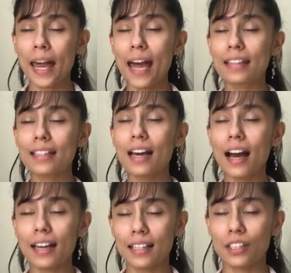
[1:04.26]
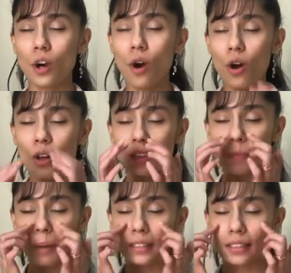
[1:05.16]
and guide all the
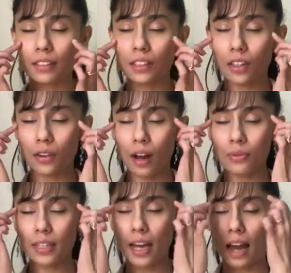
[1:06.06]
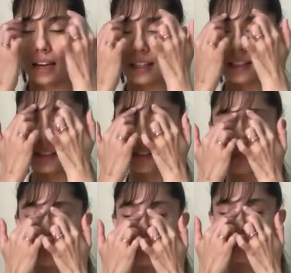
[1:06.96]
muscles around the eyes
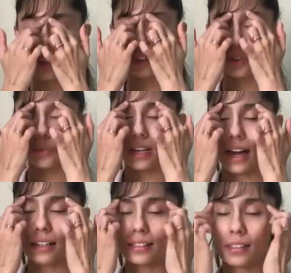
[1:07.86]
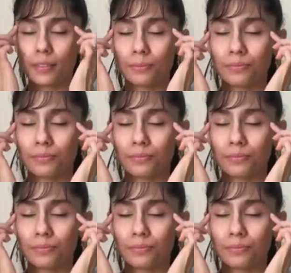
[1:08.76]
to relax.